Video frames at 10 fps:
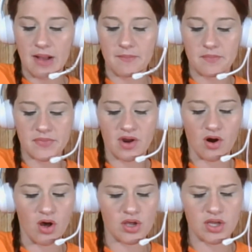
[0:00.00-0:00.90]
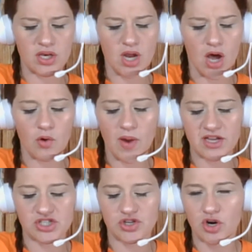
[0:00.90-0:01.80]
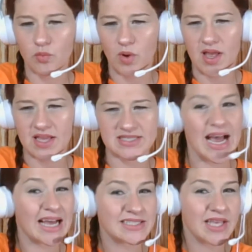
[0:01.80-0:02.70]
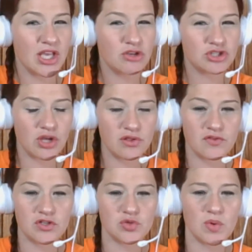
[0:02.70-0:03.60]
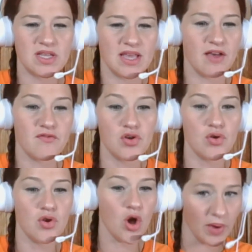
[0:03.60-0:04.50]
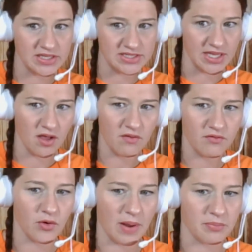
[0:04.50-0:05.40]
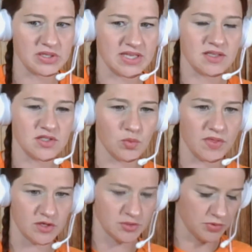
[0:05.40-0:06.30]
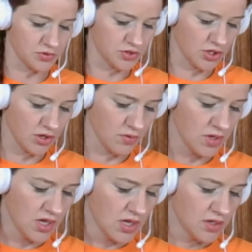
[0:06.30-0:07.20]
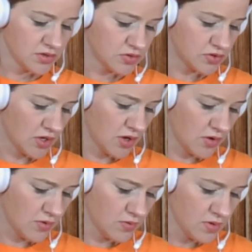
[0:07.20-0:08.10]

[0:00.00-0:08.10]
they're not quite sure what it's asking usually on the first one, and they have no idea for represents what they're supposed to do. So,